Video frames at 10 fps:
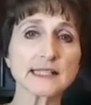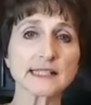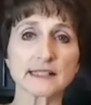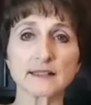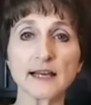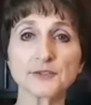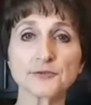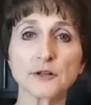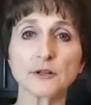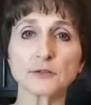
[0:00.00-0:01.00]

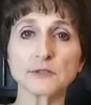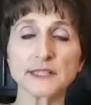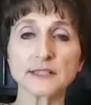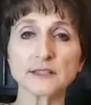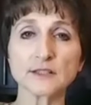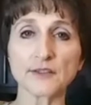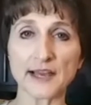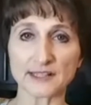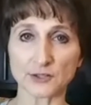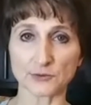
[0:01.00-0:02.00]
cilantro, dill,
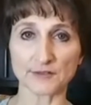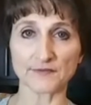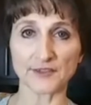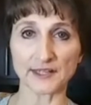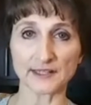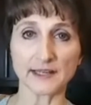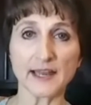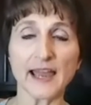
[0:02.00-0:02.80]
that sort of thing.